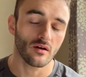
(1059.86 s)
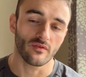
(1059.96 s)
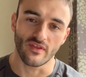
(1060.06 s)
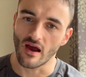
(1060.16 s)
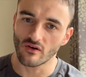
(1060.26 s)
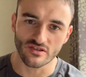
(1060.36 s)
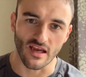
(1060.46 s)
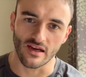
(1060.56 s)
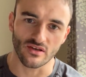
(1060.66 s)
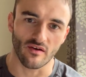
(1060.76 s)
They'll
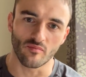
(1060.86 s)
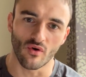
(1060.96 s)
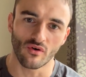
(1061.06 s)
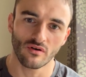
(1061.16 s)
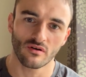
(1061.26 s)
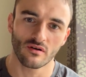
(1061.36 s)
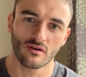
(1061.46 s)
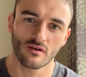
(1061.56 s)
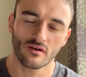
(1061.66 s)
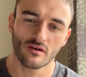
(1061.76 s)
say to have more.
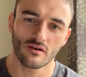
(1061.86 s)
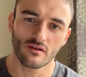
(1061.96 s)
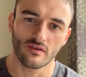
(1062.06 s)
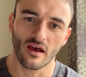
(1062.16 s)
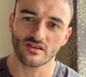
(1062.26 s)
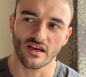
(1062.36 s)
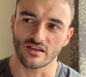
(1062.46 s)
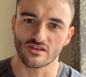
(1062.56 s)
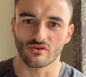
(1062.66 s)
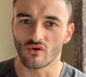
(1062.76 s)
They'll say to
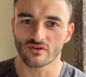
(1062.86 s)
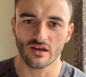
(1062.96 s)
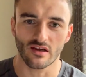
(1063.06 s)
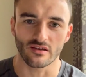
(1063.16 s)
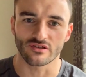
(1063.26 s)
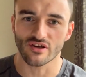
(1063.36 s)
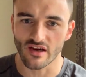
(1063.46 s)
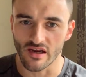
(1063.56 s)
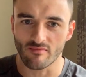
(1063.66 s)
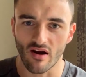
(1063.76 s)
snort it and chuck
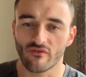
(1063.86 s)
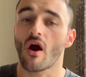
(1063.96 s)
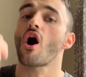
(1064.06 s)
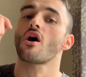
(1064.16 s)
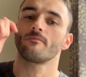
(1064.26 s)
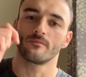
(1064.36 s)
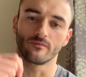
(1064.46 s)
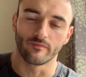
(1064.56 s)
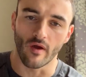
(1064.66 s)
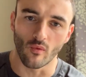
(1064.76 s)
it in your mouth. Oh,
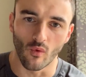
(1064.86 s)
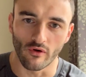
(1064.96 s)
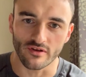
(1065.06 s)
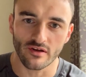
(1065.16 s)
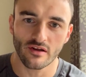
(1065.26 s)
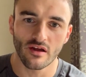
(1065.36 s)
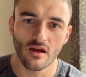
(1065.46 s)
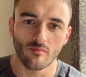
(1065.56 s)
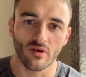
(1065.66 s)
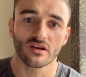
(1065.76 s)
no water.
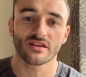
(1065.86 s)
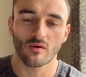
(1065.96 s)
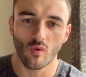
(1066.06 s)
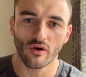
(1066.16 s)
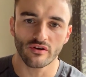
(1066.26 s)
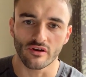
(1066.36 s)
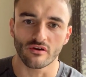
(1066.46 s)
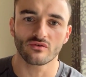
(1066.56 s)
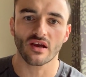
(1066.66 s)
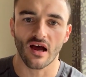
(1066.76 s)
Because they want
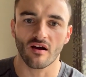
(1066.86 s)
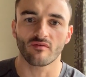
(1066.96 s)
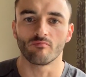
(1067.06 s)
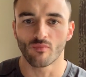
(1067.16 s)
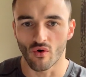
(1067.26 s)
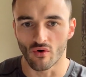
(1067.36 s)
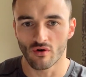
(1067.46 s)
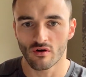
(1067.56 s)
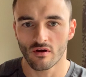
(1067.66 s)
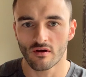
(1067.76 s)
you to have more.
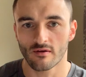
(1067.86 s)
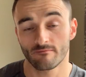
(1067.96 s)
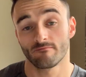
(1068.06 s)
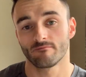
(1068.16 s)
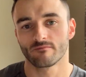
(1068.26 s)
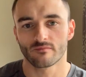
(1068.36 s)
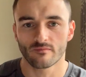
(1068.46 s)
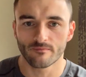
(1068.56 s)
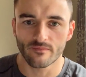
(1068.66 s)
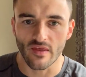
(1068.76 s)

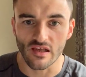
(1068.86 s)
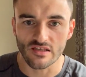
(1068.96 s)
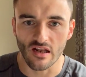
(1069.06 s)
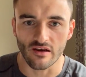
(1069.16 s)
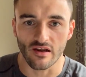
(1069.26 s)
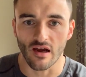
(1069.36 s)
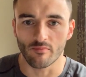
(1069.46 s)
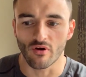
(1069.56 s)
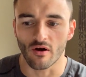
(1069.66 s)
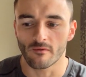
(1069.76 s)
They're selling it.
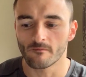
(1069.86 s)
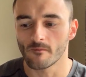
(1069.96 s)
I'm not.